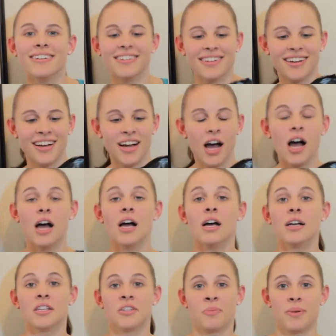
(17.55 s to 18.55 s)

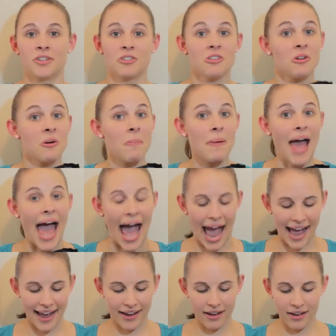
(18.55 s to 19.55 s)
A special little
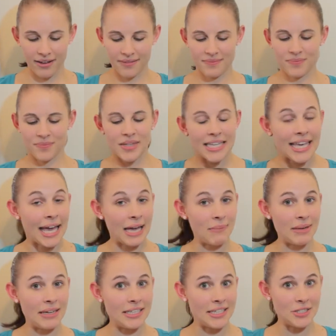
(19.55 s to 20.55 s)
bag
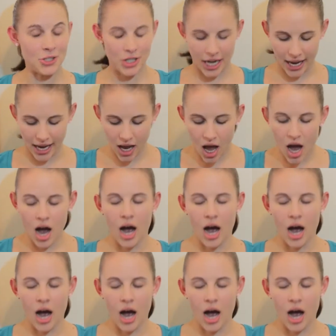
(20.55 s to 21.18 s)
came in yesterday.